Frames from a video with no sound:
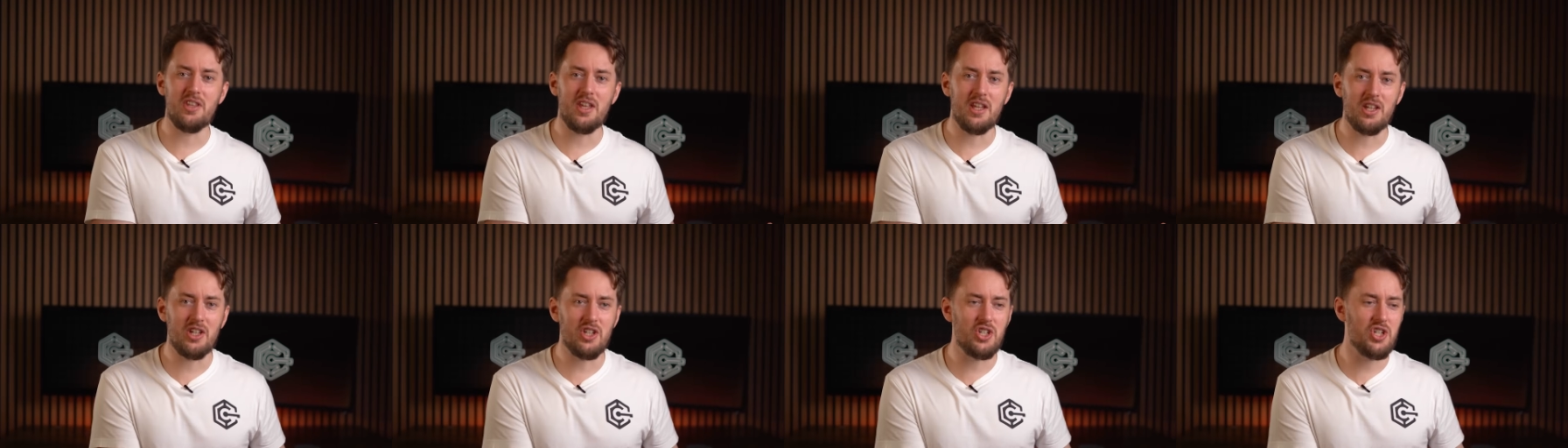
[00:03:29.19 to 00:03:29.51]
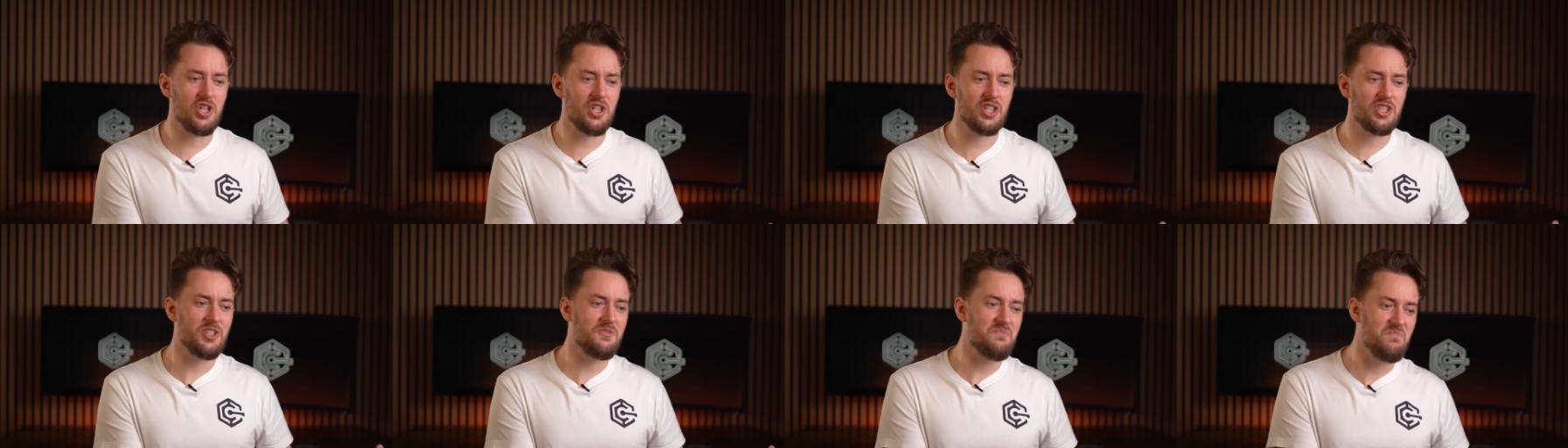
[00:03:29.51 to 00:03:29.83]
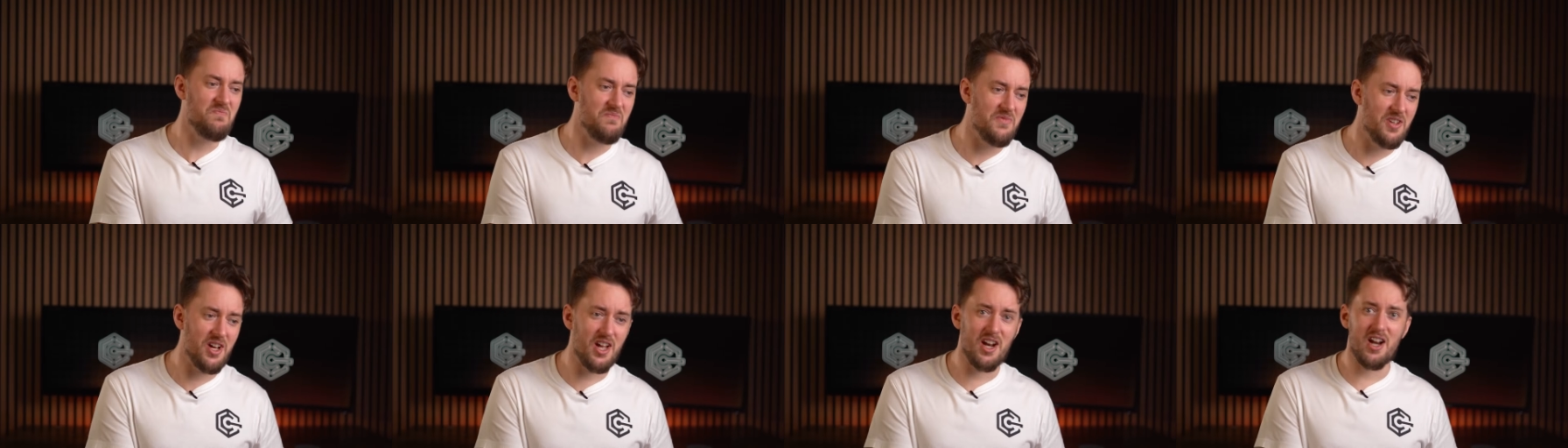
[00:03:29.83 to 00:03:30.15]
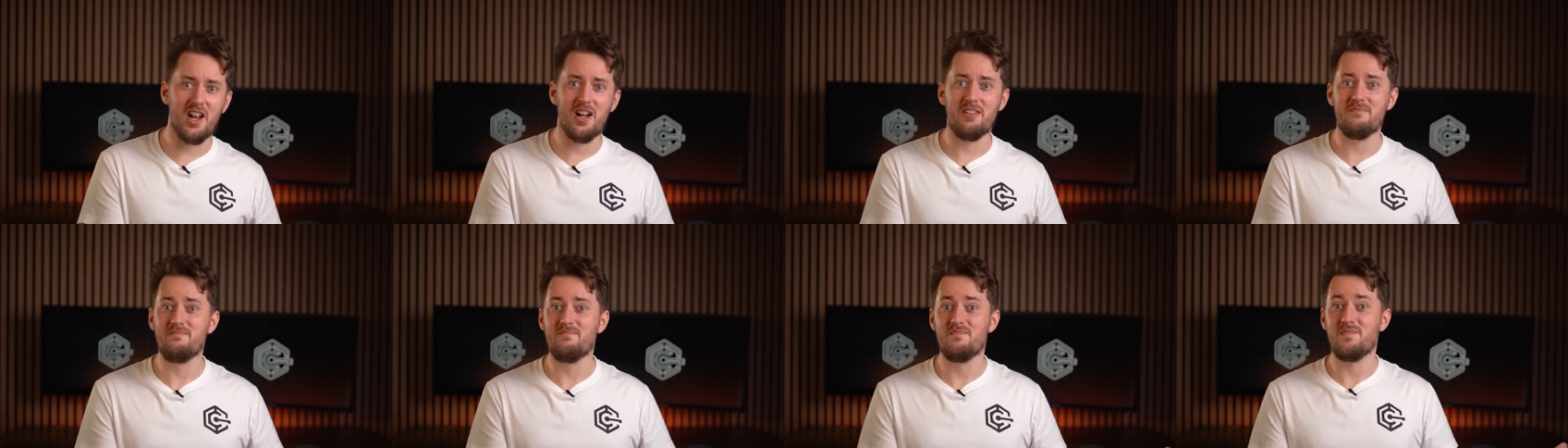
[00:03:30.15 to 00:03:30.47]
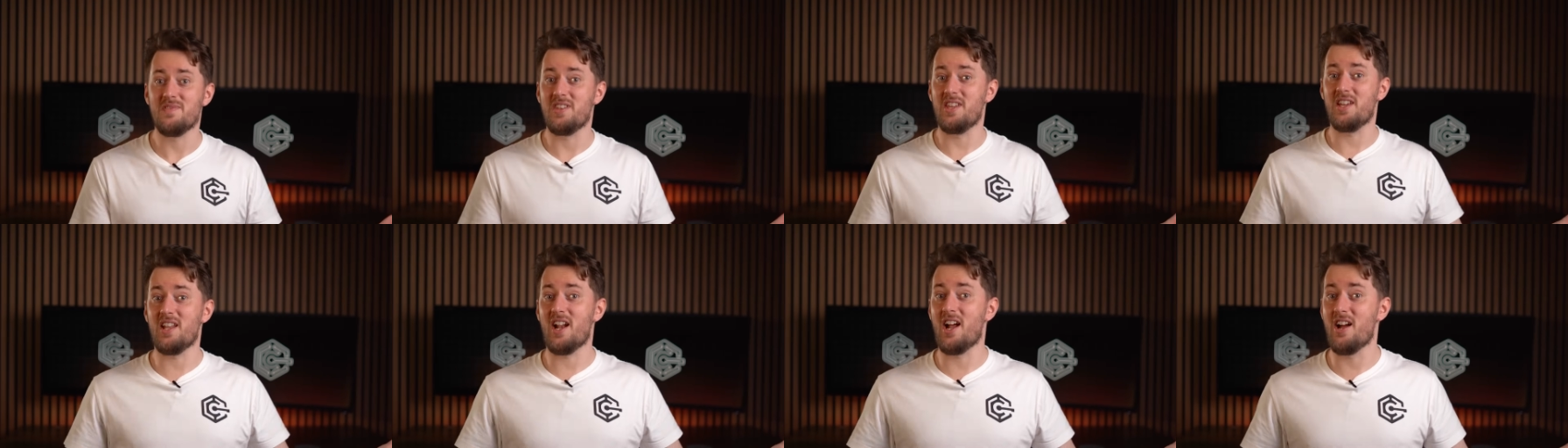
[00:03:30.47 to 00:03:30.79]
they could just I don't know,
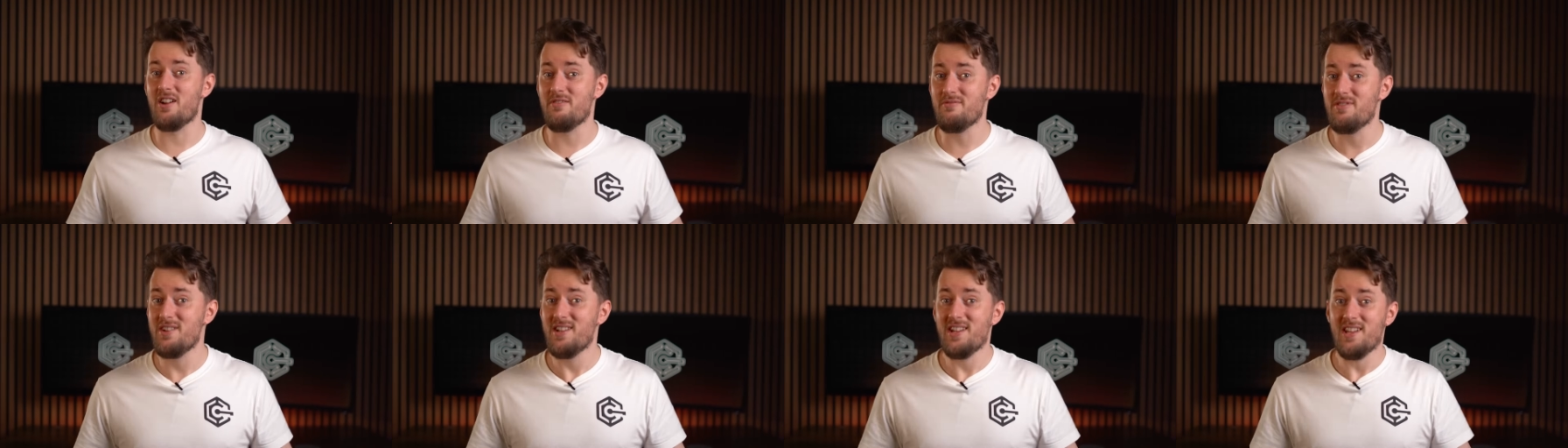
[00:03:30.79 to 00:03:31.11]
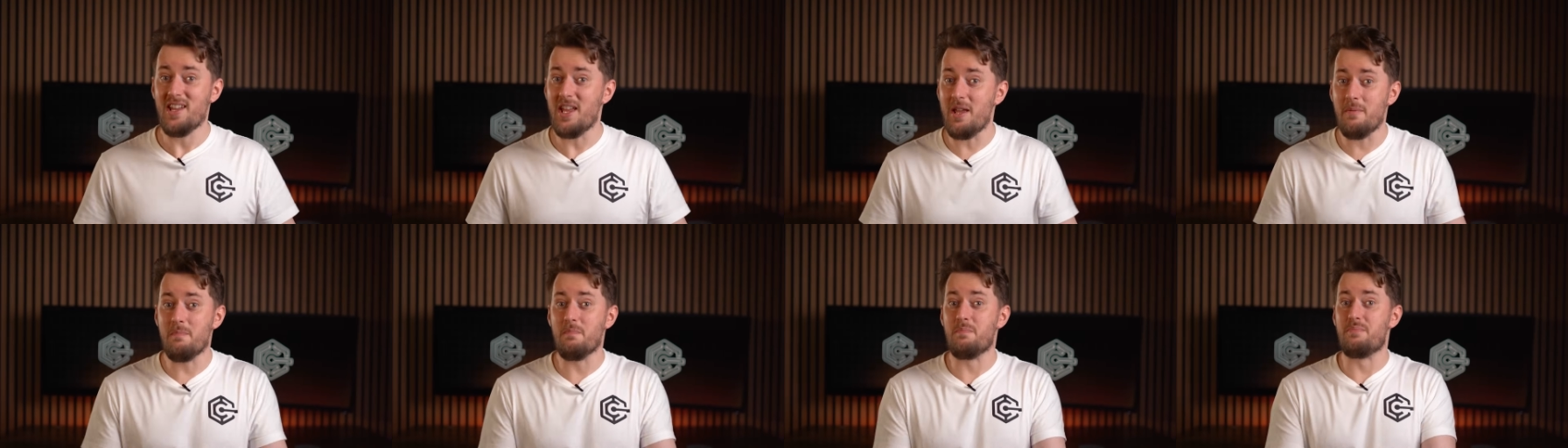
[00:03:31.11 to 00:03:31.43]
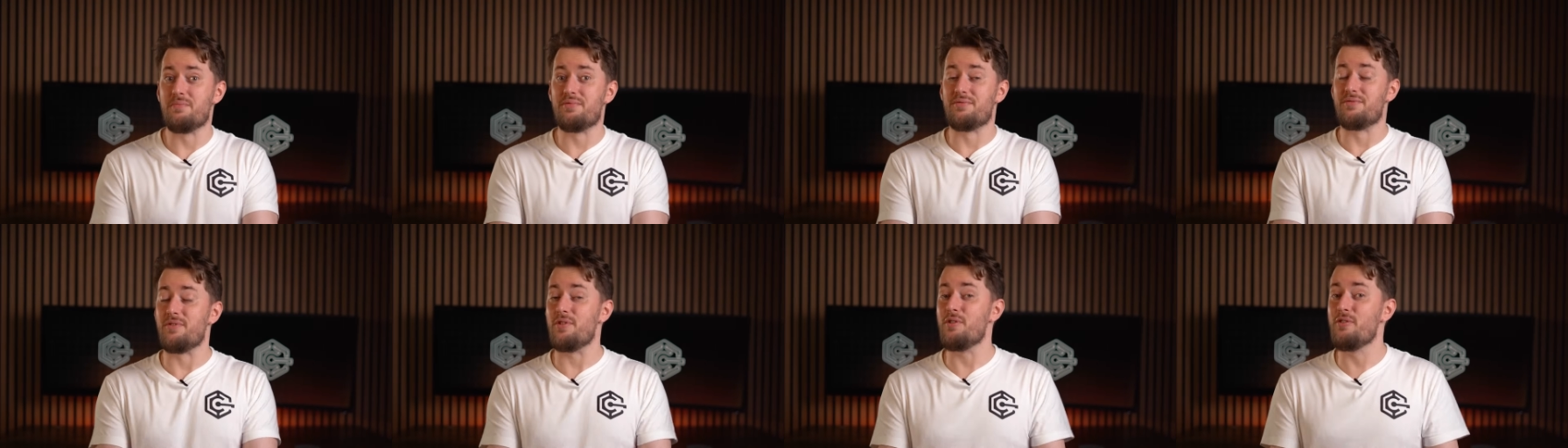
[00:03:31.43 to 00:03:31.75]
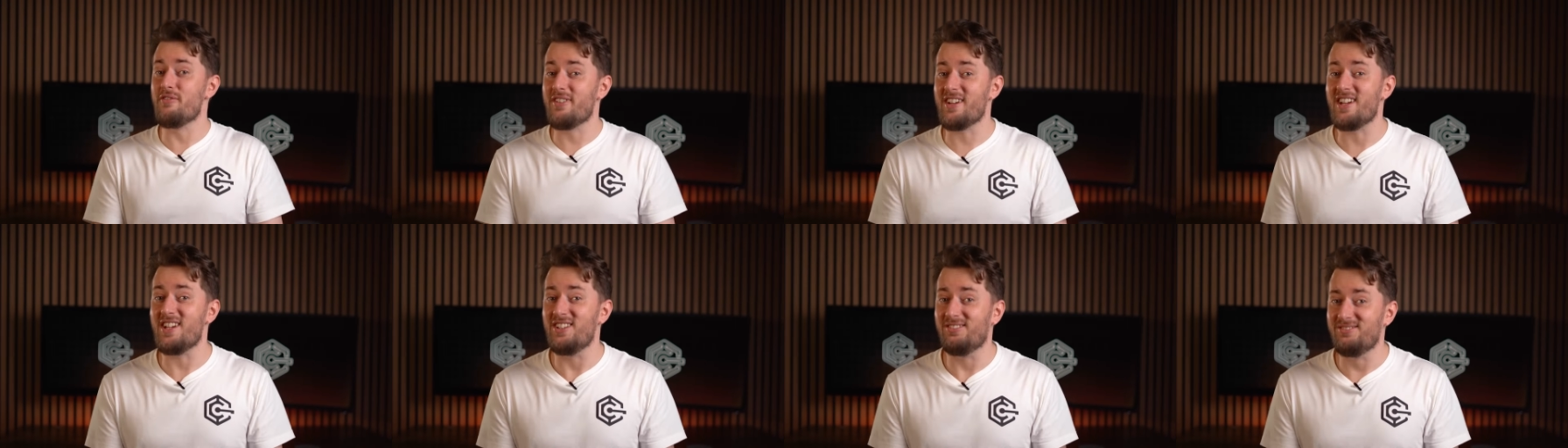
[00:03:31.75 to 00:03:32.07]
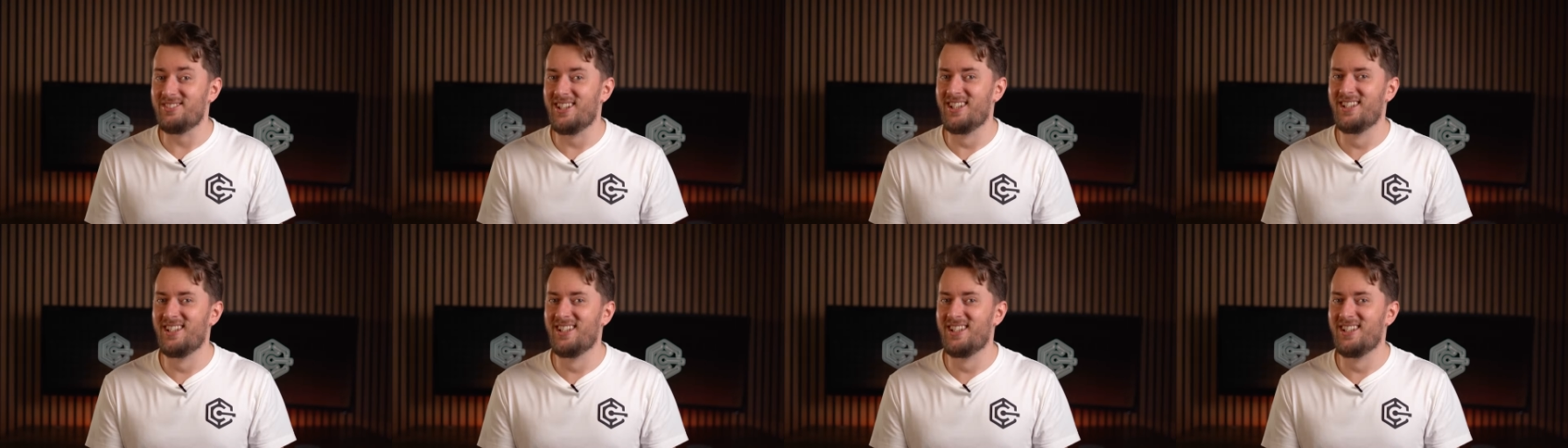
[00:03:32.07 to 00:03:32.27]
you know, improve it?